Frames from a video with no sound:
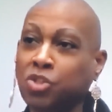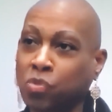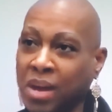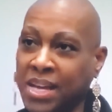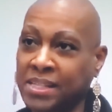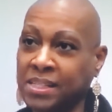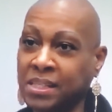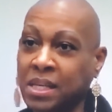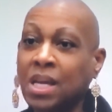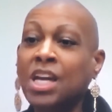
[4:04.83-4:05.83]

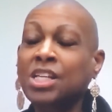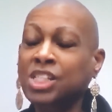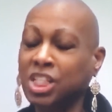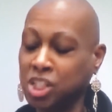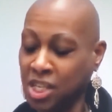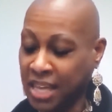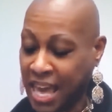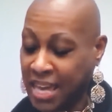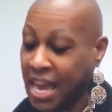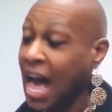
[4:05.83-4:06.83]
addressed to look
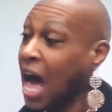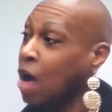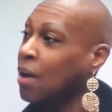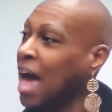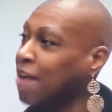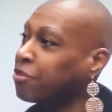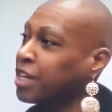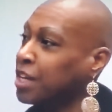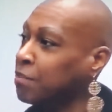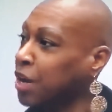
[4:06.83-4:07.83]
at how
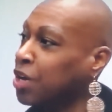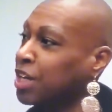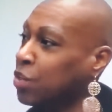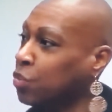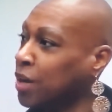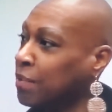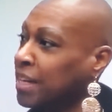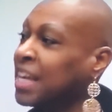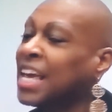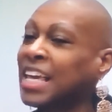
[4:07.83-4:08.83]
African American
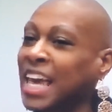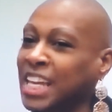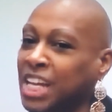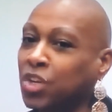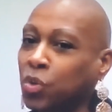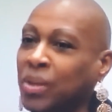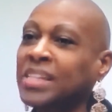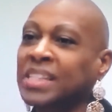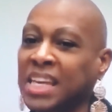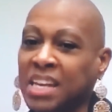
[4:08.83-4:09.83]
women can
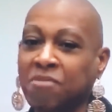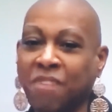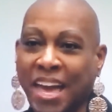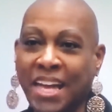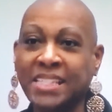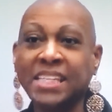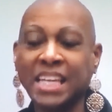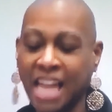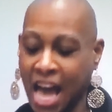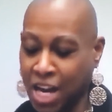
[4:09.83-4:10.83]
increase and advance
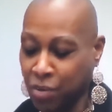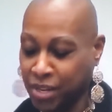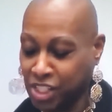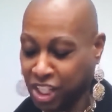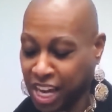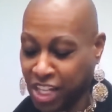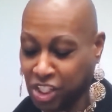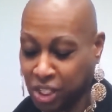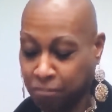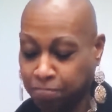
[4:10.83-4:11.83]
in higher
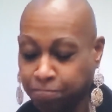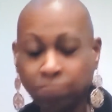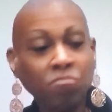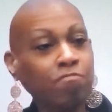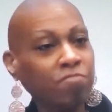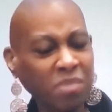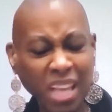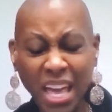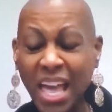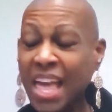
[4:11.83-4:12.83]
education.
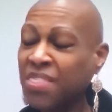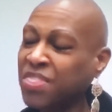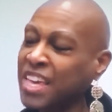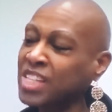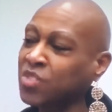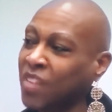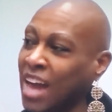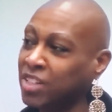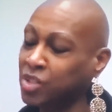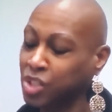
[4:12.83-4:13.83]
These
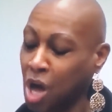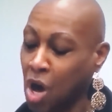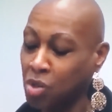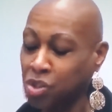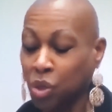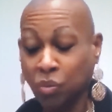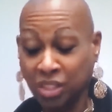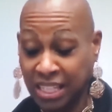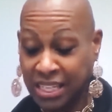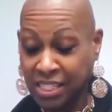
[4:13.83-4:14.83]
factors also
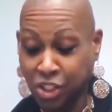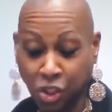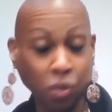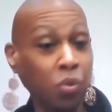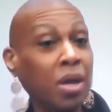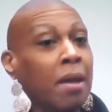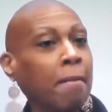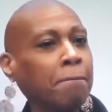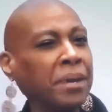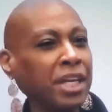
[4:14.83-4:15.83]
link to
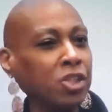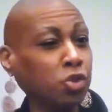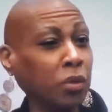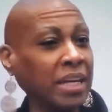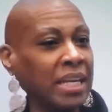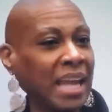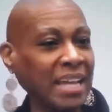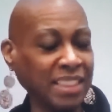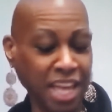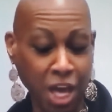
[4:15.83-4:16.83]
being treated
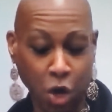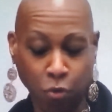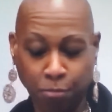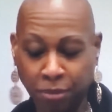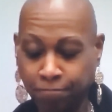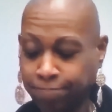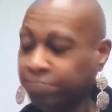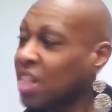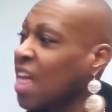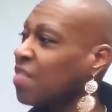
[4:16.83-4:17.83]
like the help,
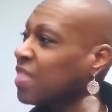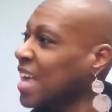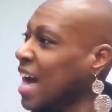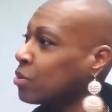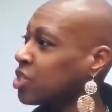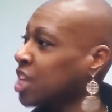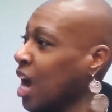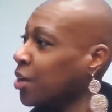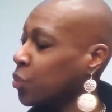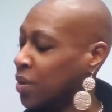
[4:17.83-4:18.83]
the
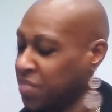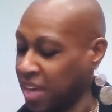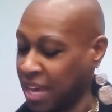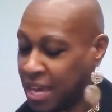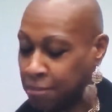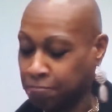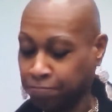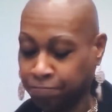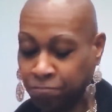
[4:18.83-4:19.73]
outsider within,